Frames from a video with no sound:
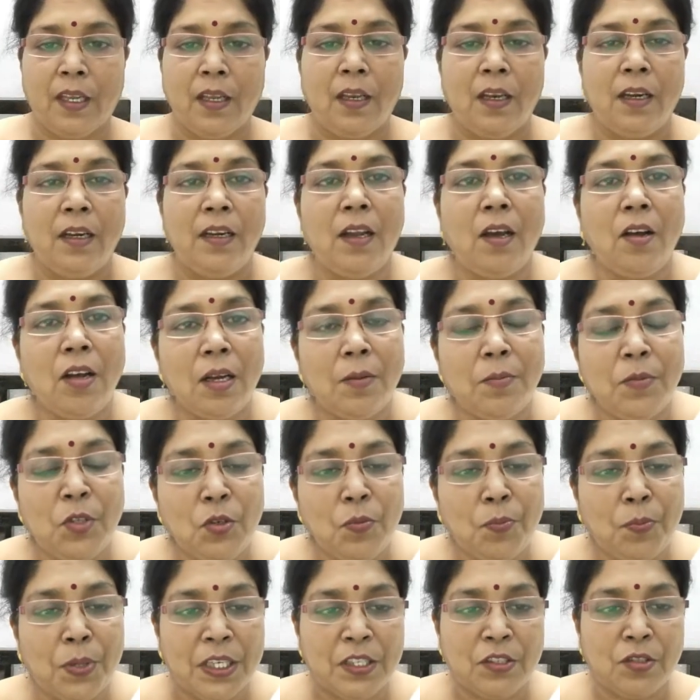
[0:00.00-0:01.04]
Now come
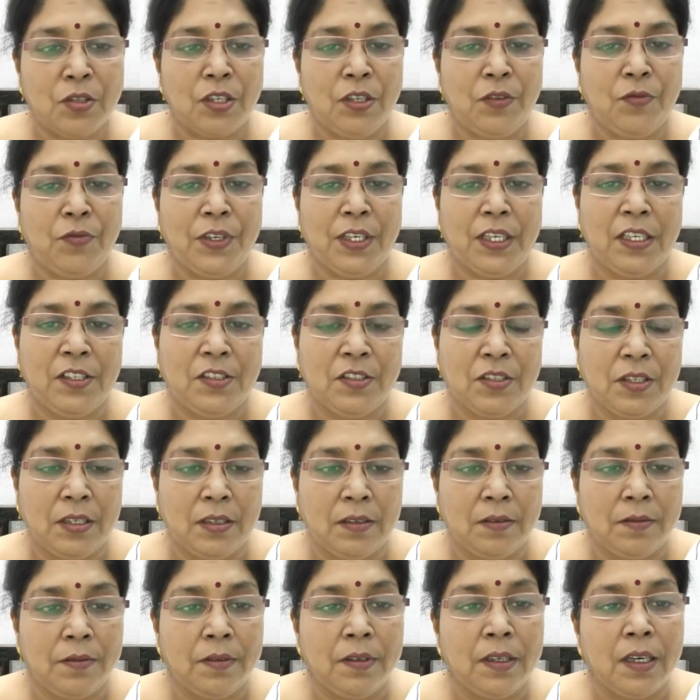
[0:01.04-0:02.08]
to
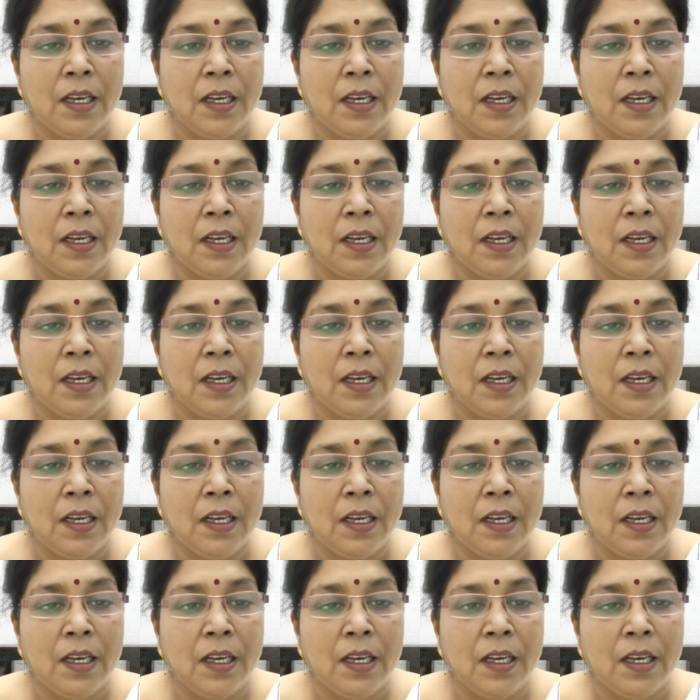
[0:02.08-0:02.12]
personification.